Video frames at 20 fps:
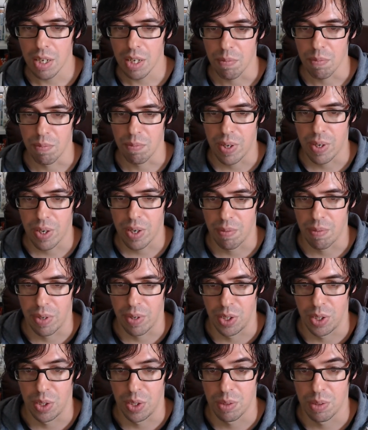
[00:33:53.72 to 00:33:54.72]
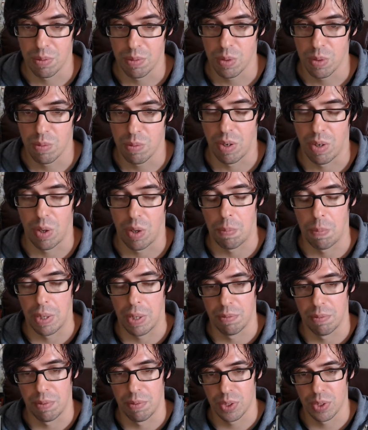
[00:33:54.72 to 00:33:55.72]
Very, very useful and very
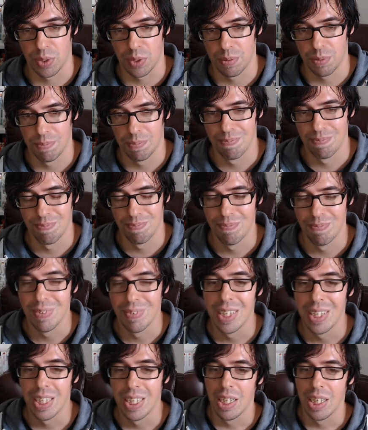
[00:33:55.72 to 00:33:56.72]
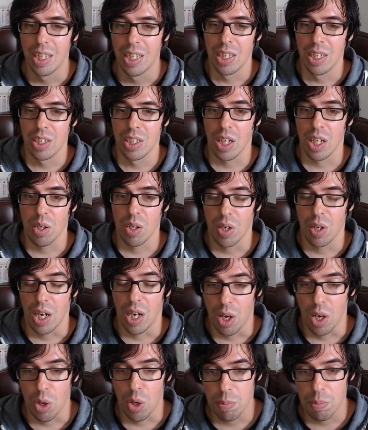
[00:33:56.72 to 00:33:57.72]
beneficial. So I
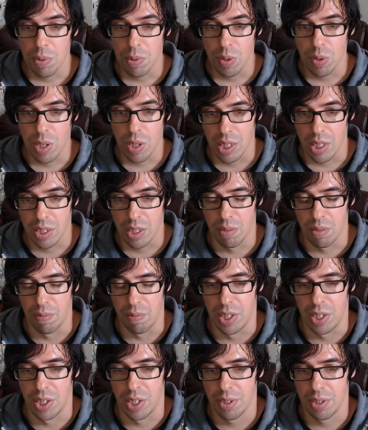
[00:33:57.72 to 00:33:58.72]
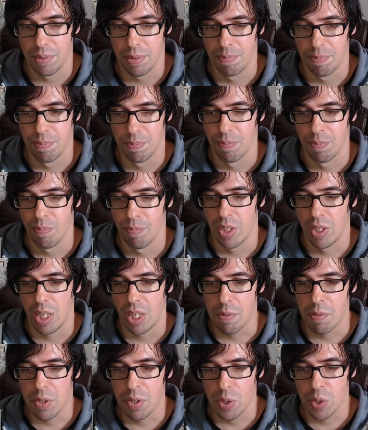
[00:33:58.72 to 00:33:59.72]
hope you liked the video.
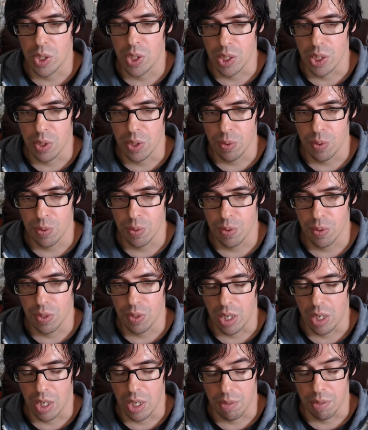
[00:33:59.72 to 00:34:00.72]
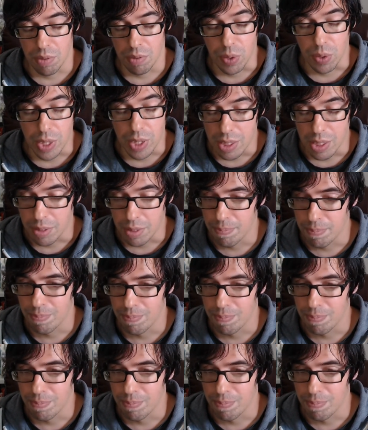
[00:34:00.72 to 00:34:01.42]
If you did,